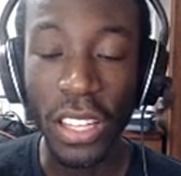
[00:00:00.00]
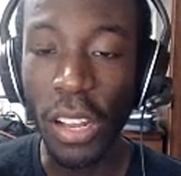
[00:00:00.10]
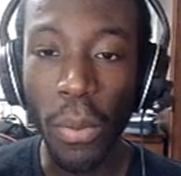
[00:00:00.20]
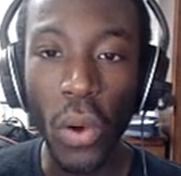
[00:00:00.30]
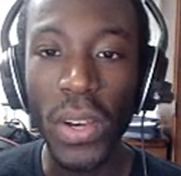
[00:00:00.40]

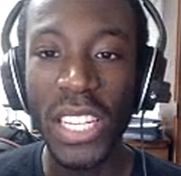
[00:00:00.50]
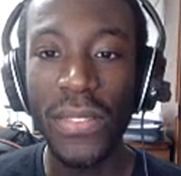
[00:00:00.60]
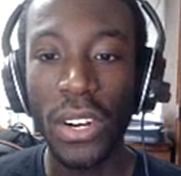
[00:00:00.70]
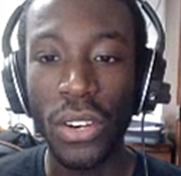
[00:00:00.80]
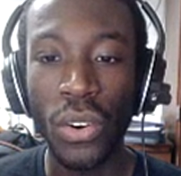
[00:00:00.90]
Thunderbolt wasn't
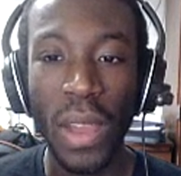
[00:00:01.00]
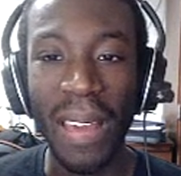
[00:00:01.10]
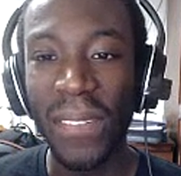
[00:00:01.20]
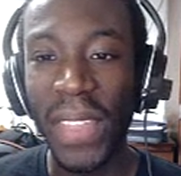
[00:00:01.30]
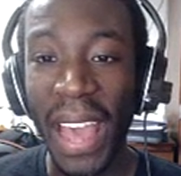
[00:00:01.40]
even a
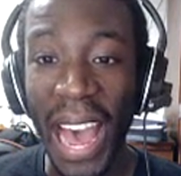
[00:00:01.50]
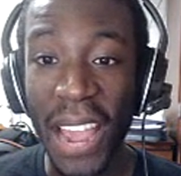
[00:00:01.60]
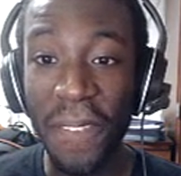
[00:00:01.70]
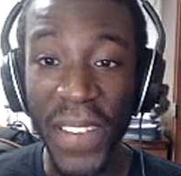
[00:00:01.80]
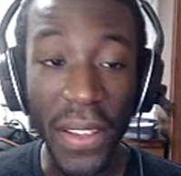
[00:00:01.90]
crit.
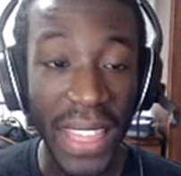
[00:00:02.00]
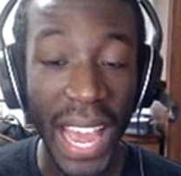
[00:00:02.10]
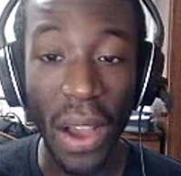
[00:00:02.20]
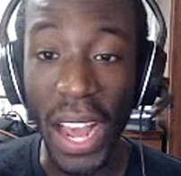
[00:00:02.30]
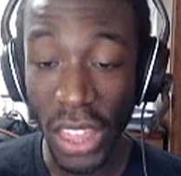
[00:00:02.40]
I thought
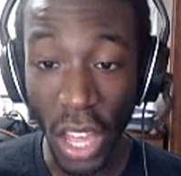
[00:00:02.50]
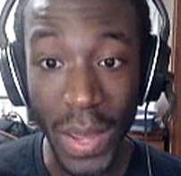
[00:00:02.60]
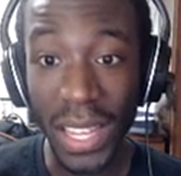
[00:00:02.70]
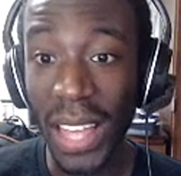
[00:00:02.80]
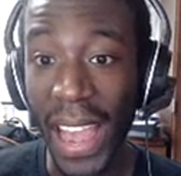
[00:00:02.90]

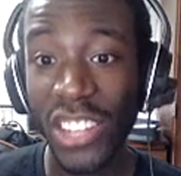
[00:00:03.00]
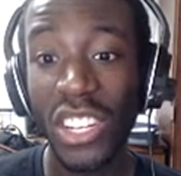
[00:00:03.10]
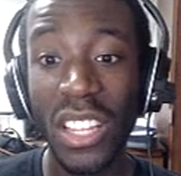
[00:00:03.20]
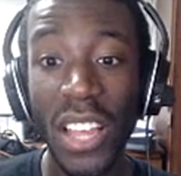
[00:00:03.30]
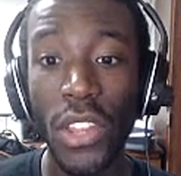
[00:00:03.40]
we could
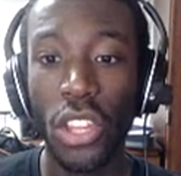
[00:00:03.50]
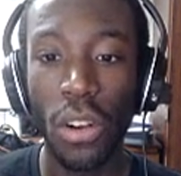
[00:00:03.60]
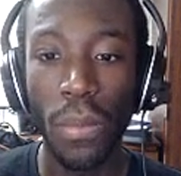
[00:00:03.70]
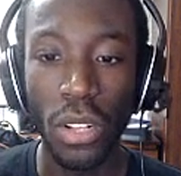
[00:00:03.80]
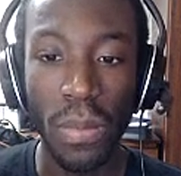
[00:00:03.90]
actually live a
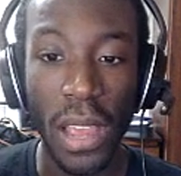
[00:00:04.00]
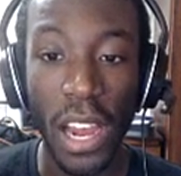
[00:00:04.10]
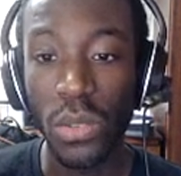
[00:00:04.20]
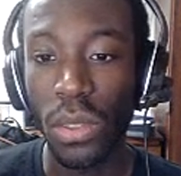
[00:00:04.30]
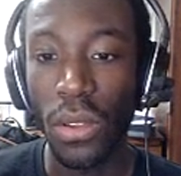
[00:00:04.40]
Thunderbolt, to be
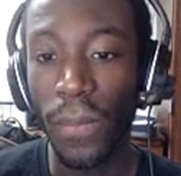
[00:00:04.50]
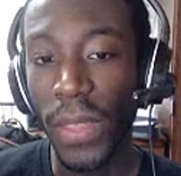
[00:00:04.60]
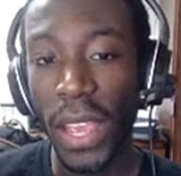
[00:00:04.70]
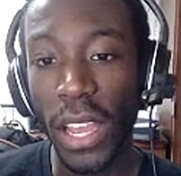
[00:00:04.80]
honest with you.